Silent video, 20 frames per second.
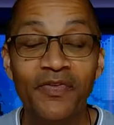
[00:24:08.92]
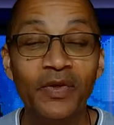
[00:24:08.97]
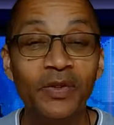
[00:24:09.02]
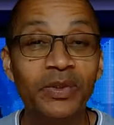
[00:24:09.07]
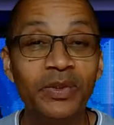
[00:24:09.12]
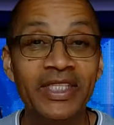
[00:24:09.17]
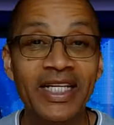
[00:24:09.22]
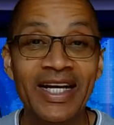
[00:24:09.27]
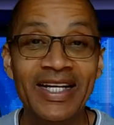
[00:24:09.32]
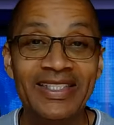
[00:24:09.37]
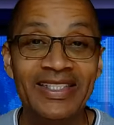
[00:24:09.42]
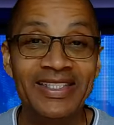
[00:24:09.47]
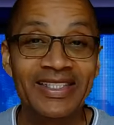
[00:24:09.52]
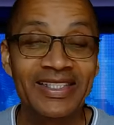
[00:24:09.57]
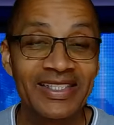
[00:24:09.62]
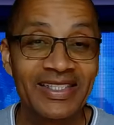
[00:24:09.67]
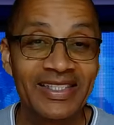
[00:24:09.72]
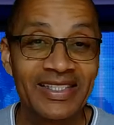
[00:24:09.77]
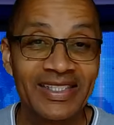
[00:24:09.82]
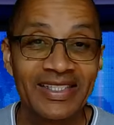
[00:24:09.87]
You flew
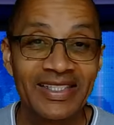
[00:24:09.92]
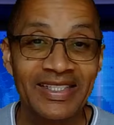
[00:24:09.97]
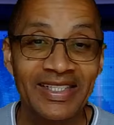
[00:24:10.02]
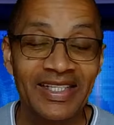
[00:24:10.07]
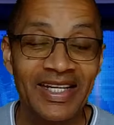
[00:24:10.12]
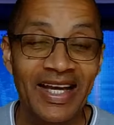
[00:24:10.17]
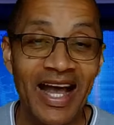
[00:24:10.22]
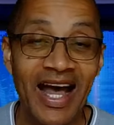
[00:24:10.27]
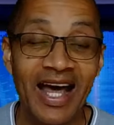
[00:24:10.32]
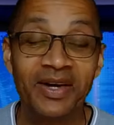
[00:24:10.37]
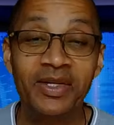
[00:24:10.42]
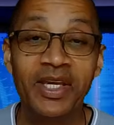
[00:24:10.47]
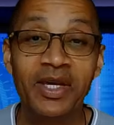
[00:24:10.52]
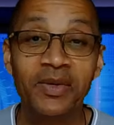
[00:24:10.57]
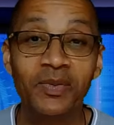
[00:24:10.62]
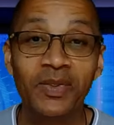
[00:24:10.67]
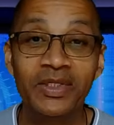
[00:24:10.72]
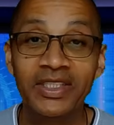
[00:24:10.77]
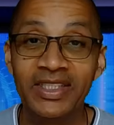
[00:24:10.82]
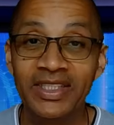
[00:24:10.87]
jets. I don't
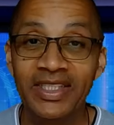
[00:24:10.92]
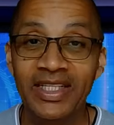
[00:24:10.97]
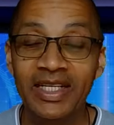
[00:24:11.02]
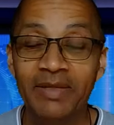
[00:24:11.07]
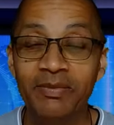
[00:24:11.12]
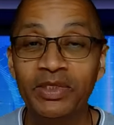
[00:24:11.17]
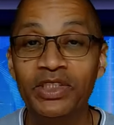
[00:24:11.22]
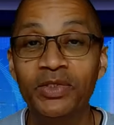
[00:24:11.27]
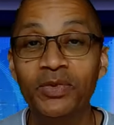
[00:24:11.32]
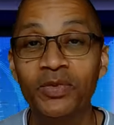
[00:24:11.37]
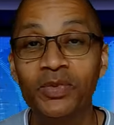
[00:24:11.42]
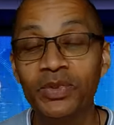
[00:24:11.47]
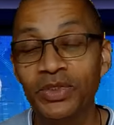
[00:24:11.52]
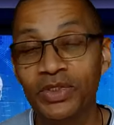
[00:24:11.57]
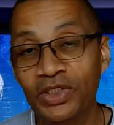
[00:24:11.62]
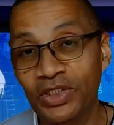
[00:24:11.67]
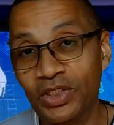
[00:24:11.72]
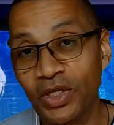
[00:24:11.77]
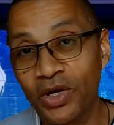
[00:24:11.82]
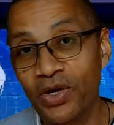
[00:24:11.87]
care what you did, but
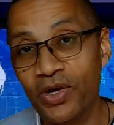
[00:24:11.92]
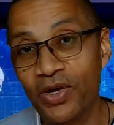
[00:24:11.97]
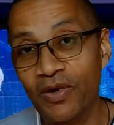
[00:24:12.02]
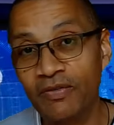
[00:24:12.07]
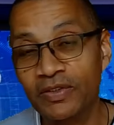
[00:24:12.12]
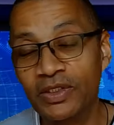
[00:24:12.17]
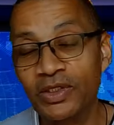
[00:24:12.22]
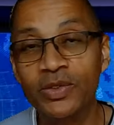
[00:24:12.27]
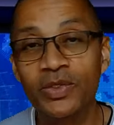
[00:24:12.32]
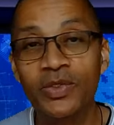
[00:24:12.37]
you served.